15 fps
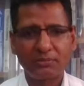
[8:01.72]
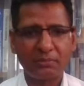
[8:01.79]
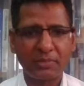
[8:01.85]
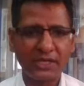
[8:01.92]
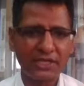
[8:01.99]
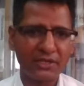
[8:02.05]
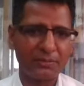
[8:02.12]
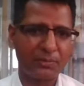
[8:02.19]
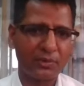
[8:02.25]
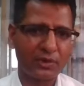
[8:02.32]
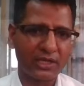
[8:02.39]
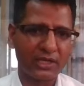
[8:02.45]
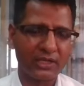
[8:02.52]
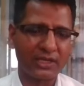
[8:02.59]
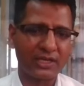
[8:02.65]
very
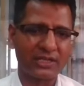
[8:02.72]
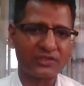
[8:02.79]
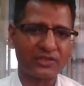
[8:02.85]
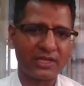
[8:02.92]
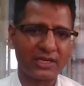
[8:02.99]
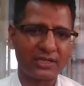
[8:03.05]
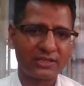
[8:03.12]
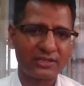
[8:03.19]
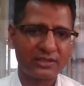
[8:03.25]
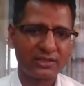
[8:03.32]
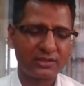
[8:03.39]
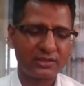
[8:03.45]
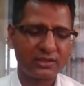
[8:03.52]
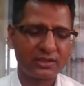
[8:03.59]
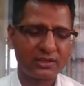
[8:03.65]
important thing is that
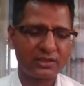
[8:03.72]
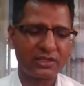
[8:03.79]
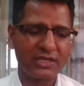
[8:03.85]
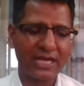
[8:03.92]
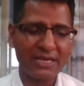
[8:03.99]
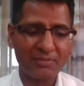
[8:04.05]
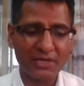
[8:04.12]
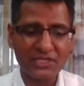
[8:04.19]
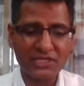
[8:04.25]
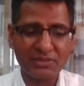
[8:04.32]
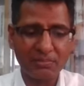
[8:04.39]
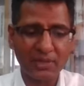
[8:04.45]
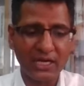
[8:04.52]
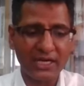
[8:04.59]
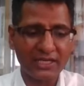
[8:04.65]

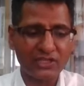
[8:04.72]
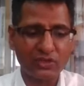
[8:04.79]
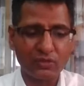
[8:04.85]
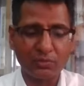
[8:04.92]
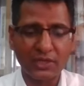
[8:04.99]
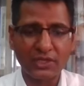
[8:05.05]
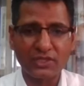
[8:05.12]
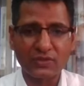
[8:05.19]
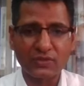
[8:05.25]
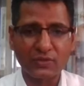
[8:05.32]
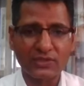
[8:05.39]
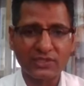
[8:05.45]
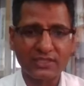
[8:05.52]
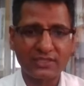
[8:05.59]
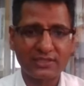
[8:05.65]
diversified human
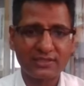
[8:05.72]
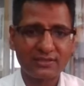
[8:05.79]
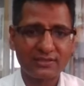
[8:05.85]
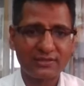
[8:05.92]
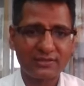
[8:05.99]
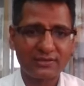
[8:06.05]
resources.